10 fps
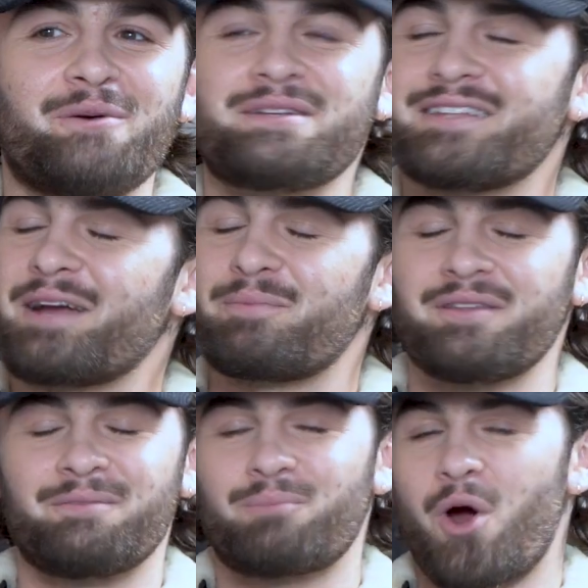was, like,
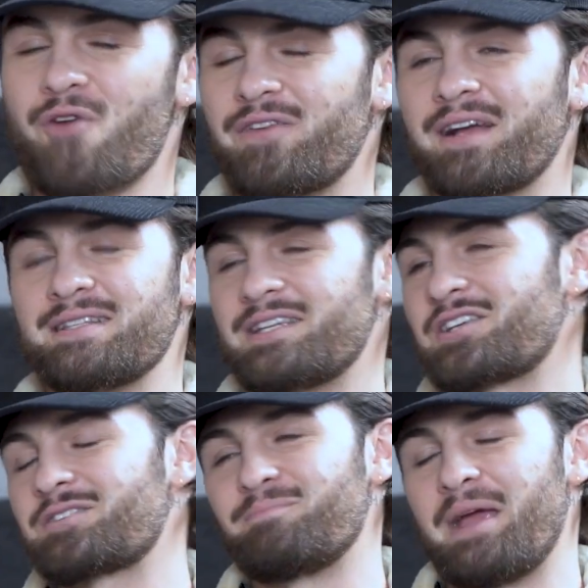perfect because it
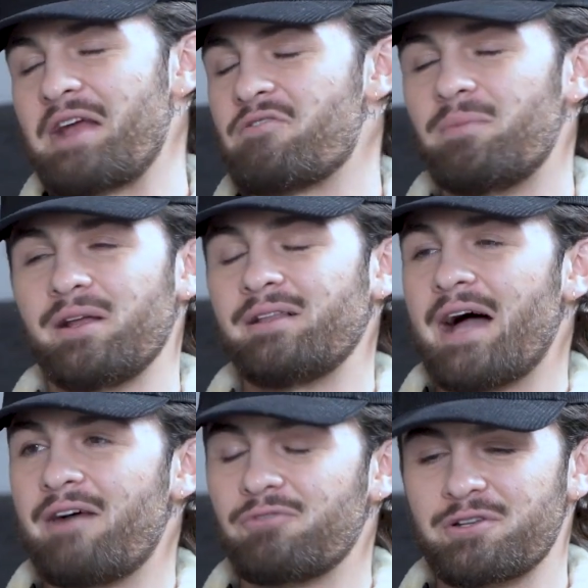just made everybody
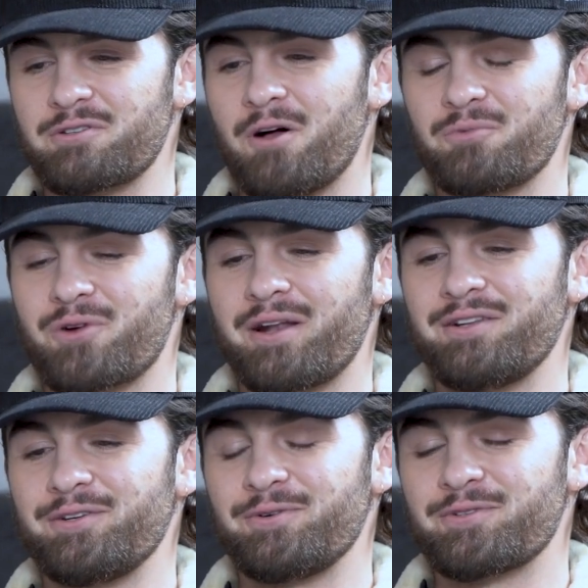laugh, which is all I'm trying to
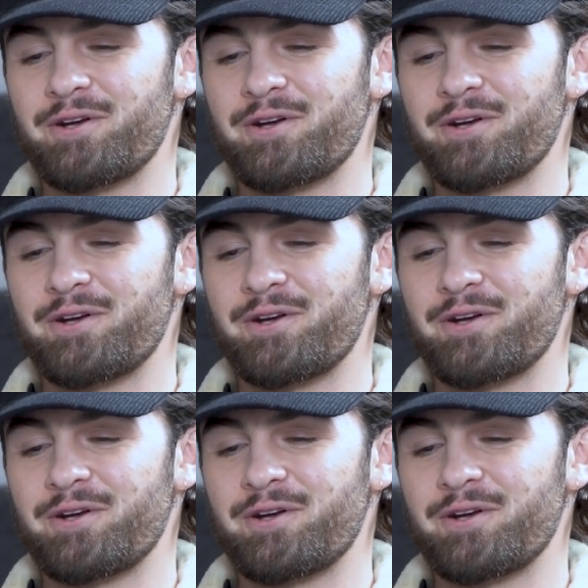do, so